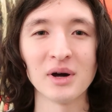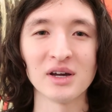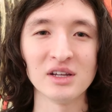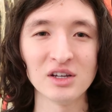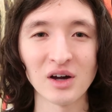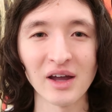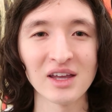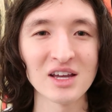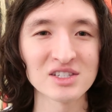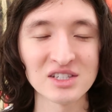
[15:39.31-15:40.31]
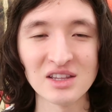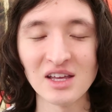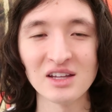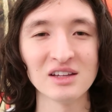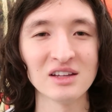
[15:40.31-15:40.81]
But, you know, I guess in
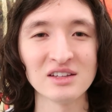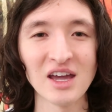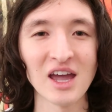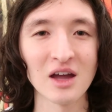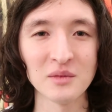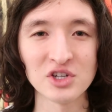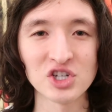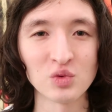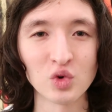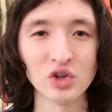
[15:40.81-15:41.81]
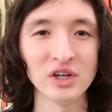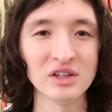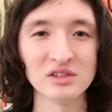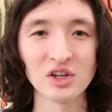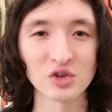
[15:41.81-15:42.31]
the end of the day, I mean, she
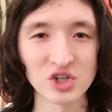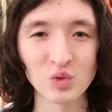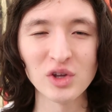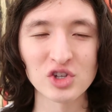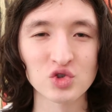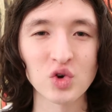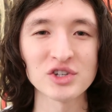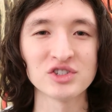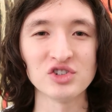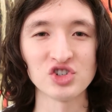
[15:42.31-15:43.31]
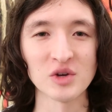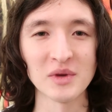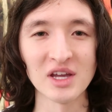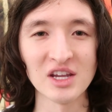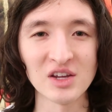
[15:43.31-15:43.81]
really, you know, she really trusted
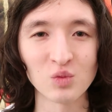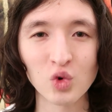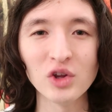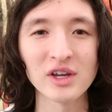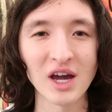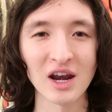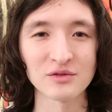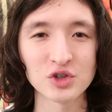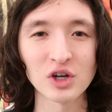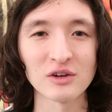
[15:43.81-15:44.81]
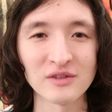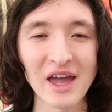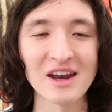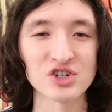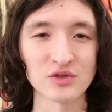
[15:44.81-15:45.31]
Jimmy, and he really kind of took
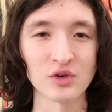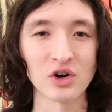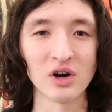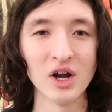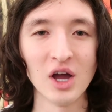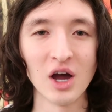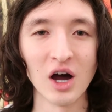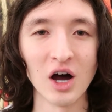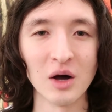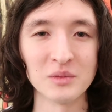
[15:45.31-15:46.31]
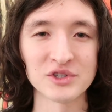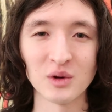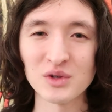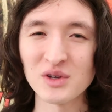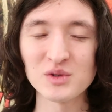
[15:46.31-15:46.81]
advantage of her.
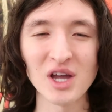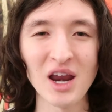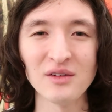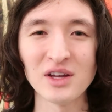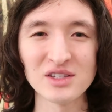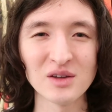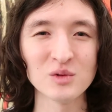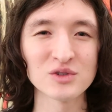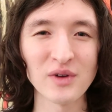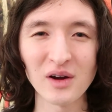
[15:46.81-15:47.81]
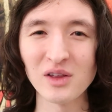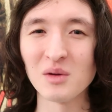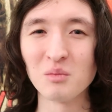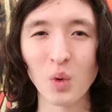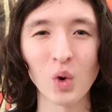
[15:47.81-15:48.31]
So it was kind of, it was
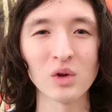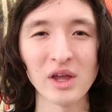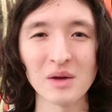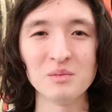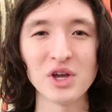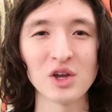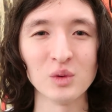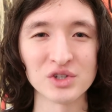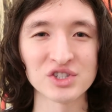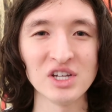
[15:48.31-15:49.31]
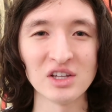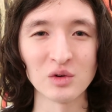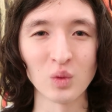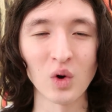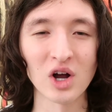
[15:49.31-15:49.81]
very morally ambiguous scene
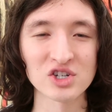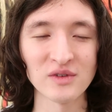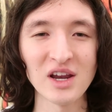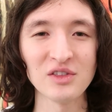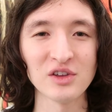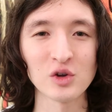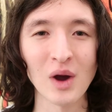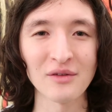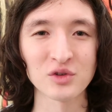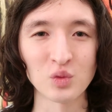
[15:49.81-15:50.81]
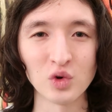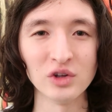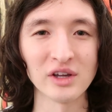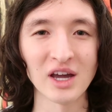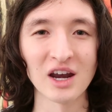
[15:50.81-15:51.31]
to watch. If anything, you have to
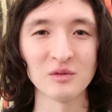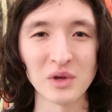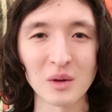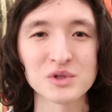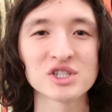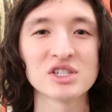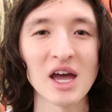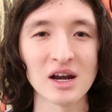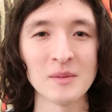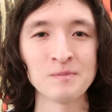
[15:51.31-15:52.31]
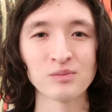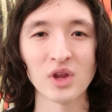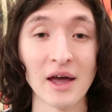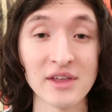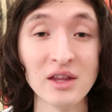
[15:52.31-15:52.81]
really kind of be upset.
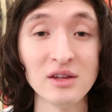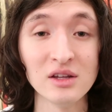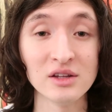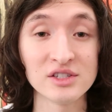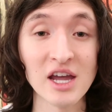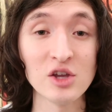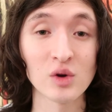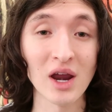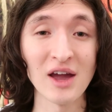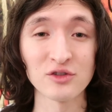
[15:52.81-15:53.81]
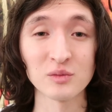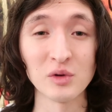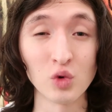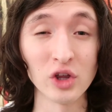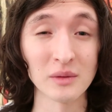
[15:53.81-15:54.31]
At the end of the day, you kind of have to
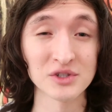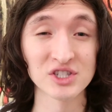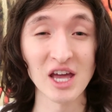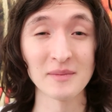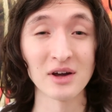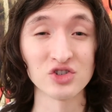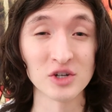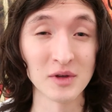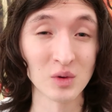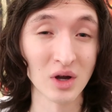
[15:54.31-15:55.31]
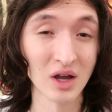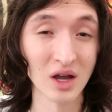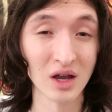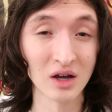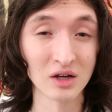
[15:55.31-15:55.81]
be really upset about Jimmy
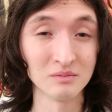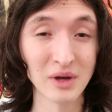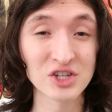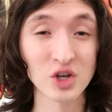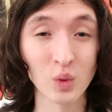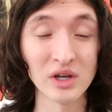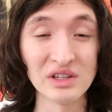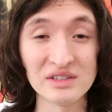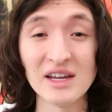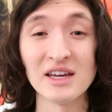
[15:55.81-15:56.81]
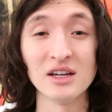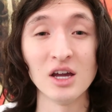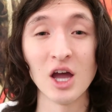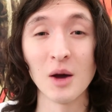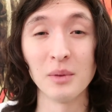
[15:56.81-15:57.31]
based on what he did.
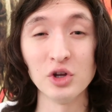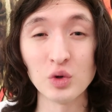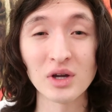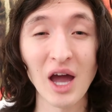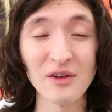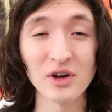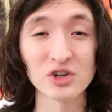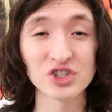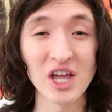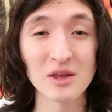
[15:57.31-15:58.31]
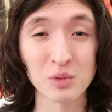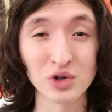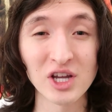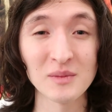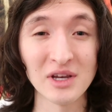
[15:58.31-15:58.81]
But you can kind of understand the
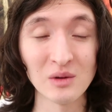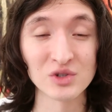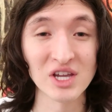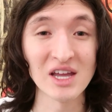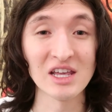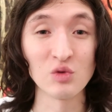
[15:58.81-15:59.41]
predicament he was in.